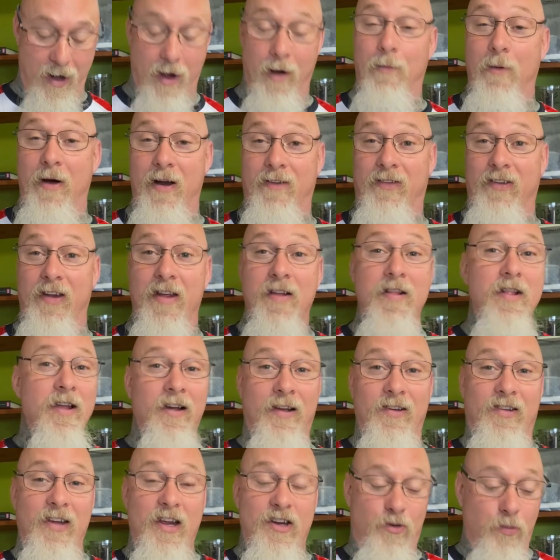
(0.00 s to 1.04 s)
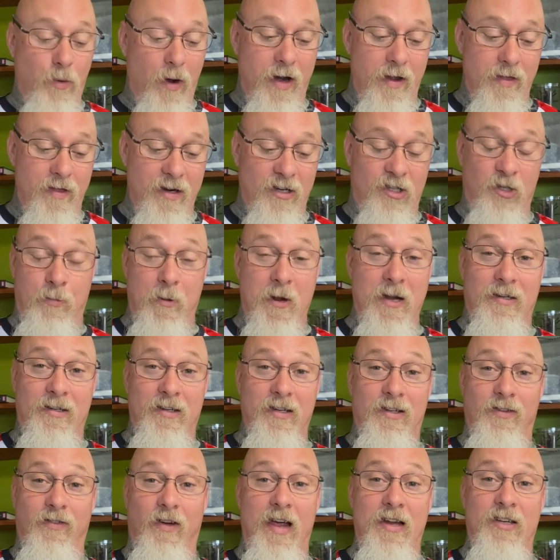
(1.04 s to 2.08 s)
And I want to see, because each one of these
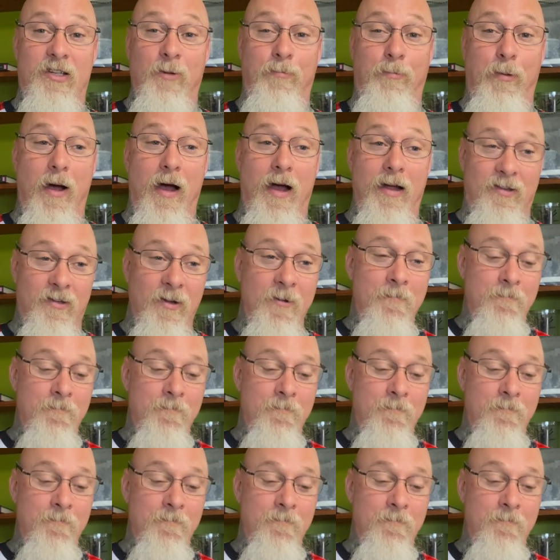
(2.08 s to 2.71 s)
species of isopods,